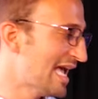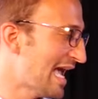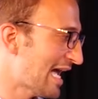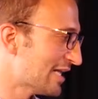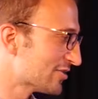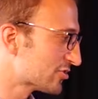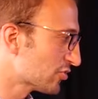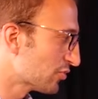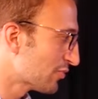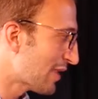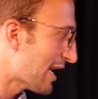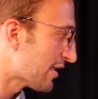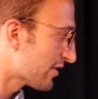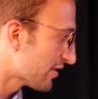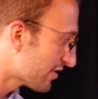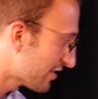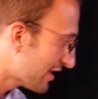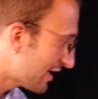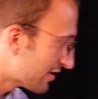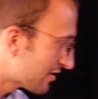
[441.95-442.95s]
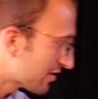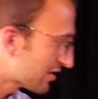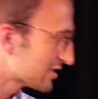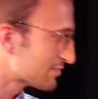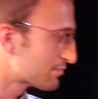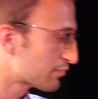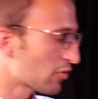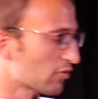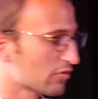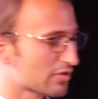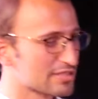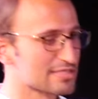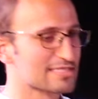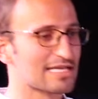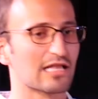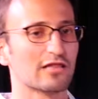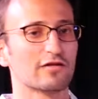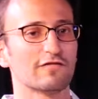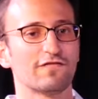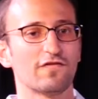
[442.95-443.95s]
And so rather than this broken
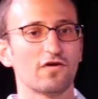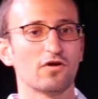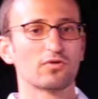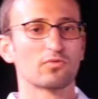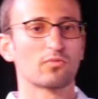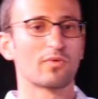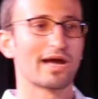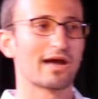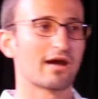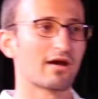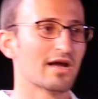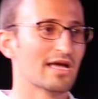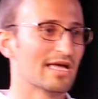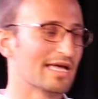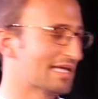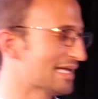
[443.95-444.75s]
telephone where